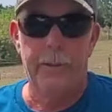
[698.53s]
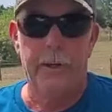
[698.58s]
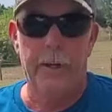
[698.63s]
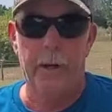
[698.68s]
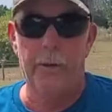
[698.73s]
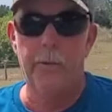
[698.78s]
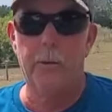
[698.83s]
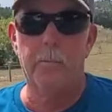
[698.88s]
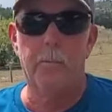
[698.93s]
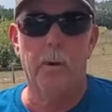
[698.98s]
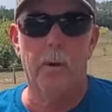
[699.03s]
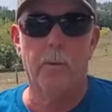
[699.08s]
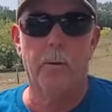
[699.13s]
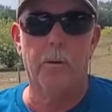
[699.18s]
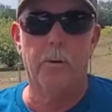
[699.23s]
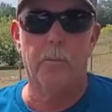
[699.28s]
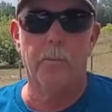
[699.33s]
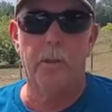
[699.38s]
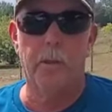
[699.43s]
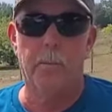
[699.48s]
other
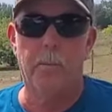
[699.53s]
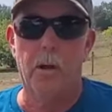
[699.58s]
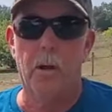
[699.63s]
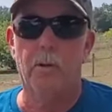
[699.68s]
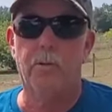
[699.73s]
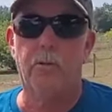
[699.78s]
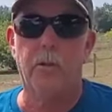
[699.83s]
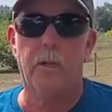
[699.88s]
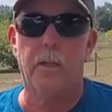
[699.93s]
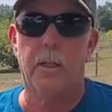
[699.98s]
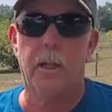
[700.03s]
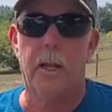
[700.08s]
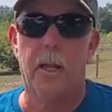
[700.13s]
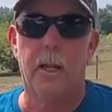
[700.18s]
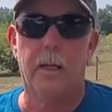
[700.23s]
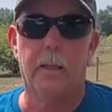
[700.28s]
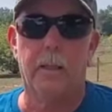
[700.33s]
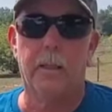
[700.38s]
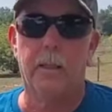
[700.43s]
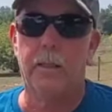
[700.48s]
mower with the mulching
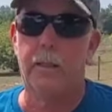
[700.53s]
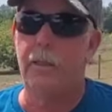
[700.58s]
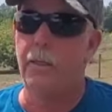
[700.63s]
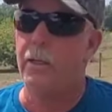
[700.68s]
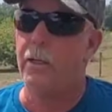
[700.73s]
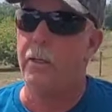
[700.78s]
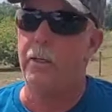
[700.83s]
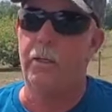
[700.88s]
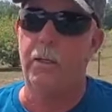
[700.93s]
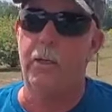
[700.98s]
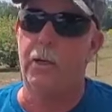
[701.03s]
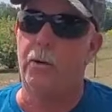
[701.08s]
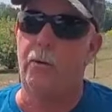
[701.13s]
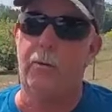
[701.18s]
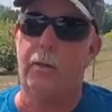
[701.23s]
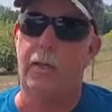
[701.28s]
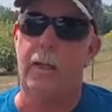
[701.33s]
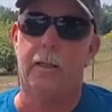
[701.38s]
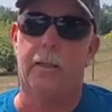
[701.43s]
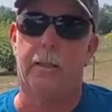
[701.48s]
deck, you
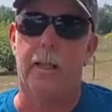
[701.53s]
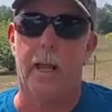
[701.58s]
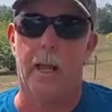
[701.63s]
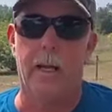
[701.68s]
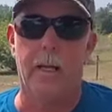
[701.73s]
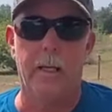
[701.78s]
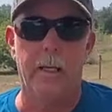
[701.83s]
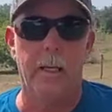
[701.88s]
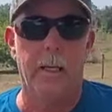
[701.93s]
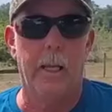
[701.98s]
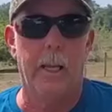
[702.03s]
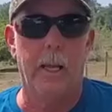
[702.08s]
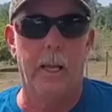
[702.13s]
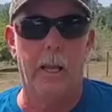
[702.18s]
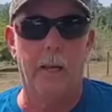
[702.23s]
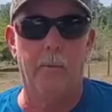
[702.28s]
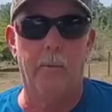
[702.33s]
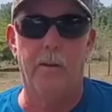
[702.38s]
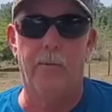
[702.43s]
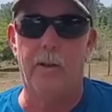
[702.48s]
don't get that.
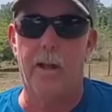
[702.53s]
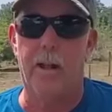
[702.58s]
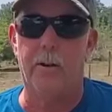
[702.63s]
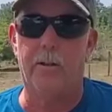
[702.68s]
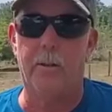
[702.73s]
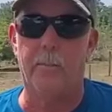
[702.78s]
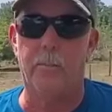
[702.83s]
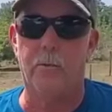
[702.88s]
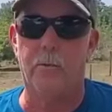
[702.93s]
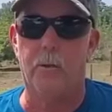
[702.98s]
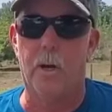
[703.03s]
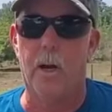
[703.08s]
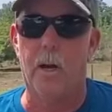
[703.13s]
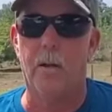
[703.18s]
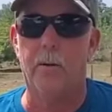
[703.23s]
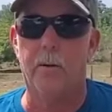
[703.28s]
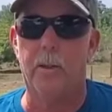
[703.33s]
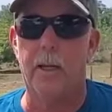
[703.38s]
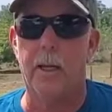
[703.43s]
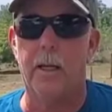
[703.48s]
And we've had some
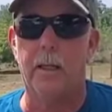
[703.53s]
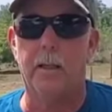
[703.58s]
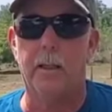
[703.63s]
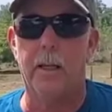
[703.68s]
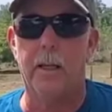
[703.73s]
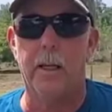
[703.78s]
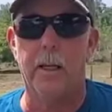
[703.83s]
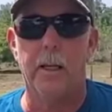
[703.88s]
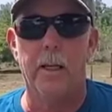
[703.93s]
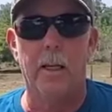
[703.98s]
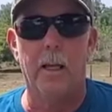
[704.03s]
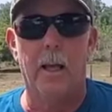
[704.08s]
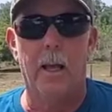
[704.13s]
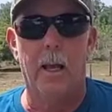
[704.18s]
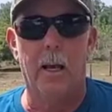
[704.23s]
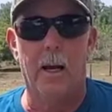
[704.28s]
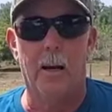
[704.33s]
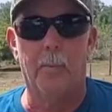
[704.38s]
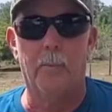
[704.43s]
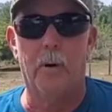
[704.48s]
drought lately,
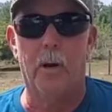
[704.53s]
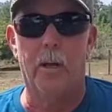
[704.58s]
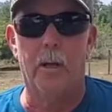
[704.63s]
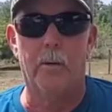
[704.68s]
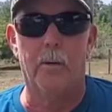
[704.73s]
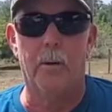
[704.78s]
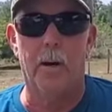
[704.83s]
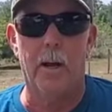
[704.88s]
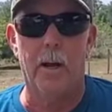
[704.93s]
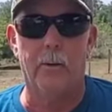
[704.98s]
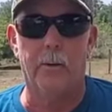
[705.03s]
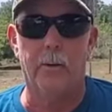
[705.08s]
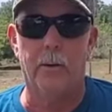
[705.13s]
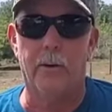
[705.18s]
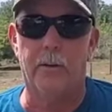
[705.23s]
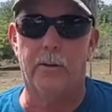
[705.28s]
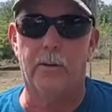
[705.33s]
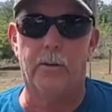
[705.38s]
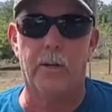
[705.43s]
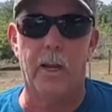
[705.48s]
and I'm running around
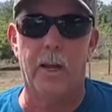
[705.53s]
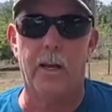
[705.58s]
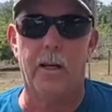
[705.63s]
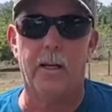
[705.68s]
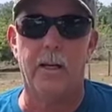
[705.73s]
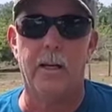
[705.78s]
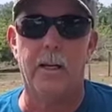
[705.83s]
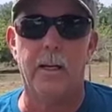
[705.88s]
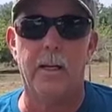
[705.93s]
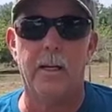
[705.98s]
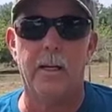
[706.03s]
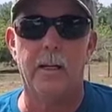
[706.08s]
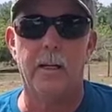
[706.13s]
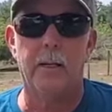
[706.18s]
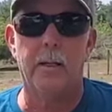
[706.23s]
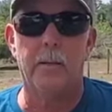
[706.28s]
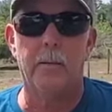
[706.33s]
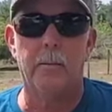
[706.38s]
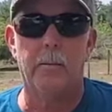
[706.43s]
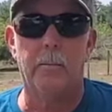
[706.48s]
on sandy
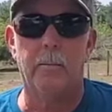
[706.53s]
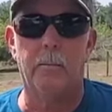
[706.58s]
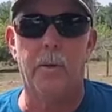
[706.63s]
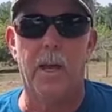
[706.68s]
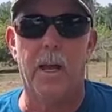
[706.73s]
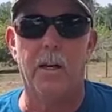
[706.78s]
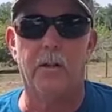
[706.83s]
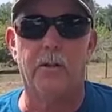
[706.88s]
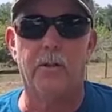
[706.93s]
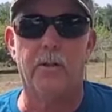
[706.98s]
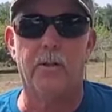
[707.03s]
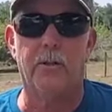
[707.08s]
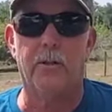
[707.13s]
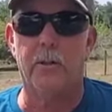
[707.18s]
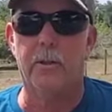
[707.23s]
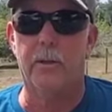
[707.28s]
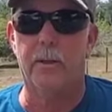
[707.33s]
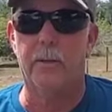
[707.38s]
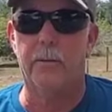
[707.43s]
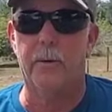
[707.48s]
patches
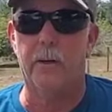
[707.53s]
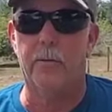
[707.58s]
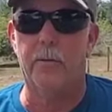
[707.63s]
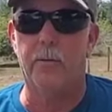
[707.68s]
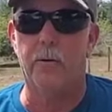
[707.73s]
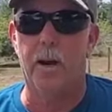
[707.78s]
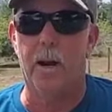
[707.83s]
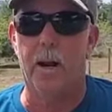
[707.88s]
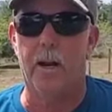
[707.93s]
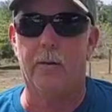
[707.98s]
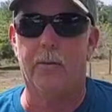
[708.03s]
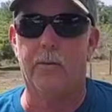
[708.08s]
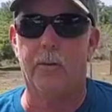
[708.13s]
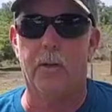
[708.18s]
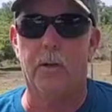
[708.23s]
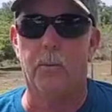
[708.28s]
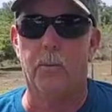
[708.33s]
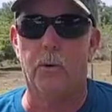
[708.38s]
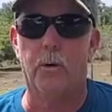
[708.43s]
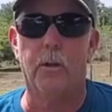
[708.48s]
of grass
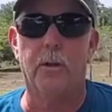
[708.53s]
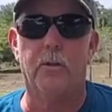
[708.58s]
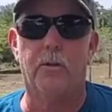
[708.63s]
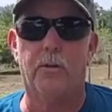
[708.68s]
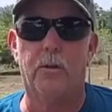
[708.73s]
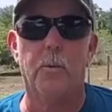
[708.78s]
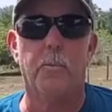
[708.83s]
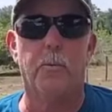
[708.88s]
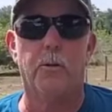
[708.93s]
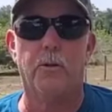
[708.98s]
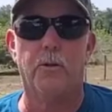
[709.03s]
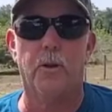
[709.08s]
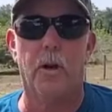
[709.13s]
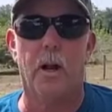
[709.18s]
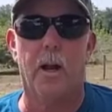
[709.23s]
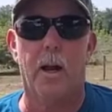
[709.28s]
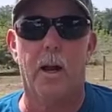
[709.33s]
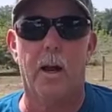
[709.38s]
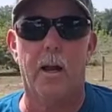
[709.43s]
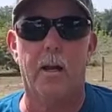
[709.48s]
that are really super
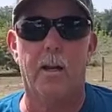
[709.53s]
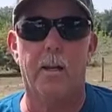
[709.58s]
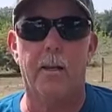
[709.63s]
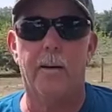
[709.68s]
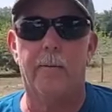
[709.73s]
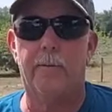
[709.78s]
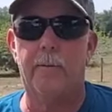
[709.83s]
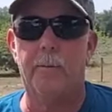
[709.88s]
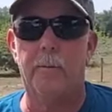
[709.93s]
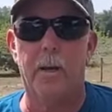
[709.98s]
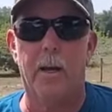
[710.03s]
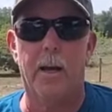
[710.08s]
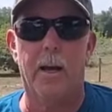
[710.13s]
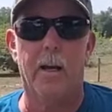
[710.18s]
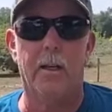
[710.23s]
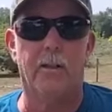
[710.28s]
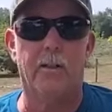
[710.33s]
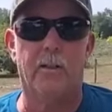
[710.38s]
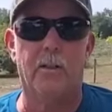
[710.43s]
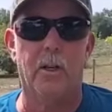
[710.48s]
dry from the
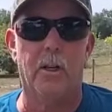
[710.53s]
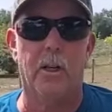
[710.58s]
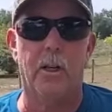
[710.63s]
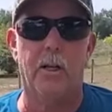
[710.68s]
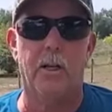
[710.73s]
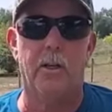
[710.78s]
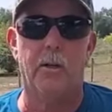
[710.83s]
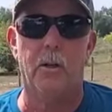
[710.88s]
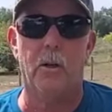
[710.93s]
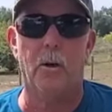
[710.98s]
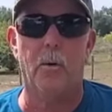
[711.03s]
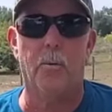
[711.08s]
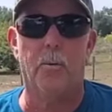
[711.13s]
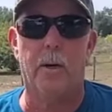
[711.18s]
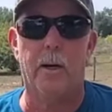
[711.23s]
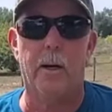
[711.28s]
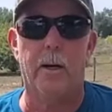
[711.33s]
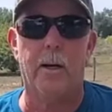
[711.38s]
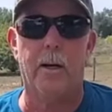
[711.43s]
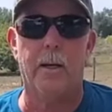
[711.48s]
hot sun and no
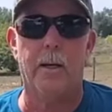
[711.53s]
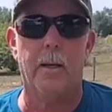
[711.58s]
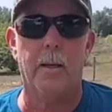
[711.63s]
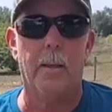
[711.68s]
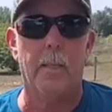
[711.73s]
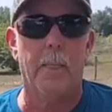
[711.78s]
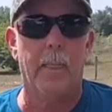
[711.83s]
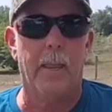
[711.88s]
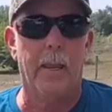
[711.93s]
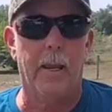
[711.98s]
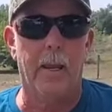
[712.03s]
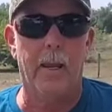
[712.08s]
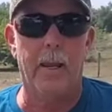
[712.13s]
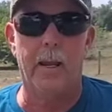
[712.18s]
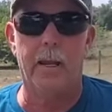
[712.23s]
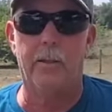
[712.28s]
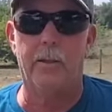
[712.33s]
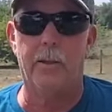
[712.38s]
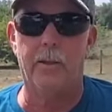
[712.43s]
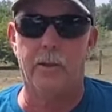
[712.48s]
rain.
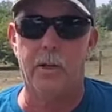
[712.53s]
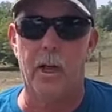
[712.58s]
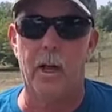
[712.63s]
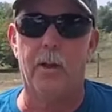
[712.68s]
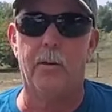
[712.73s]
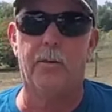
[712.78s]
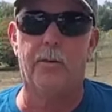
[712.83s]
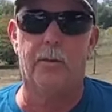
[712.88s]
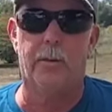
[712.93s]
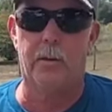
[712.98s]
And the dust,